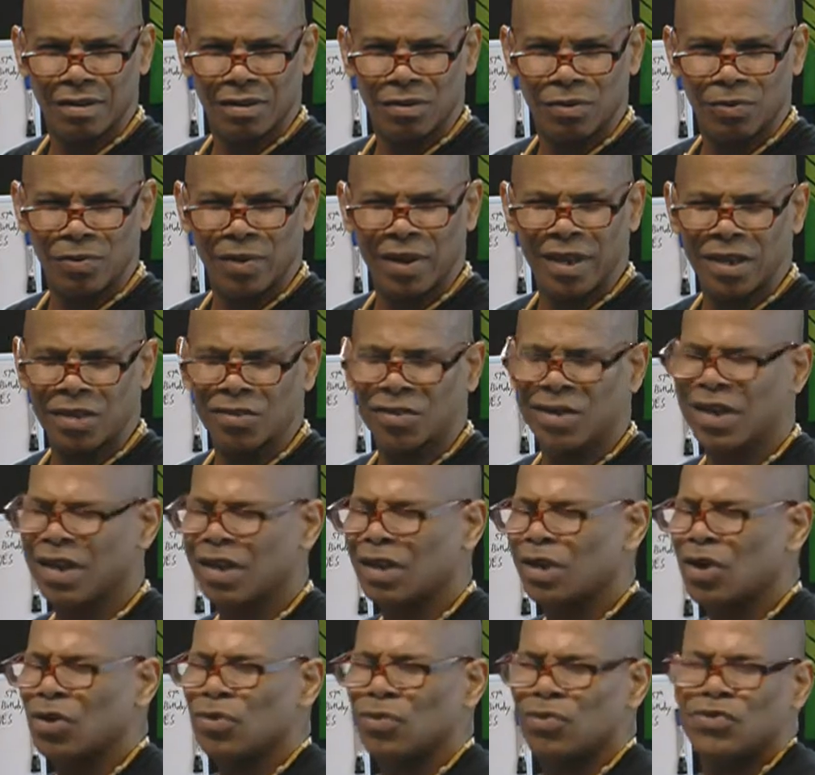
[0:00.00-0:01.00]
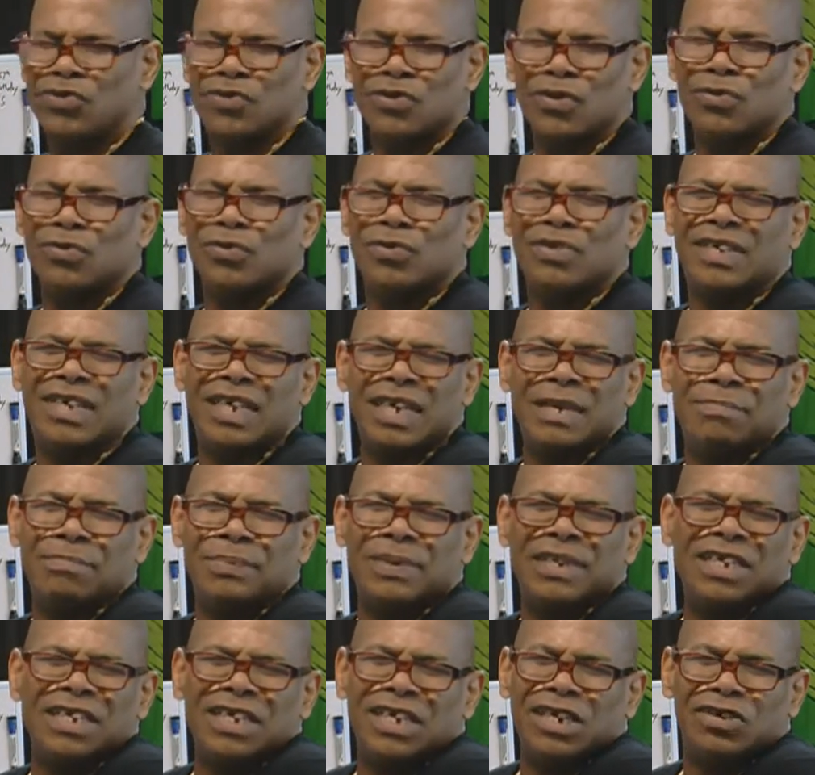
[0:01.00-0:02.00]
where you can go so deep
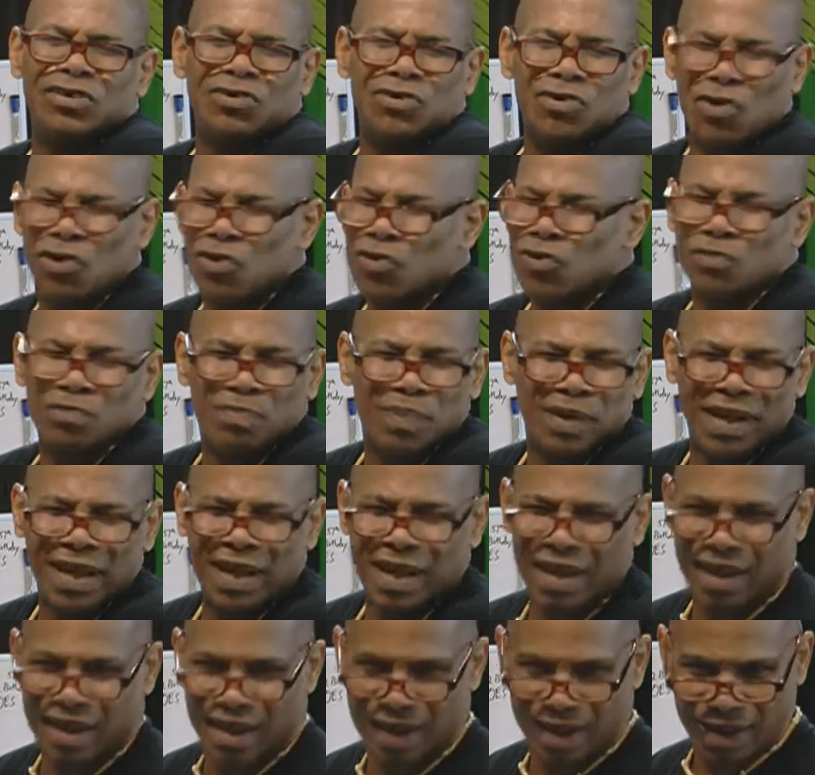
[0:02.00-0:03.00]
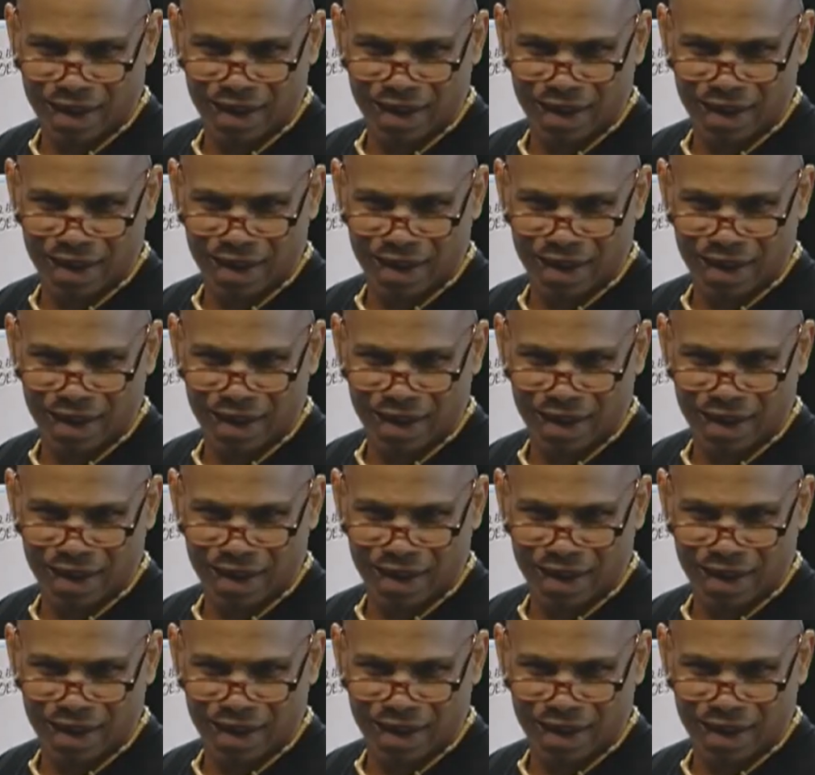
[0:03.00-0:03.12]
into your own behind.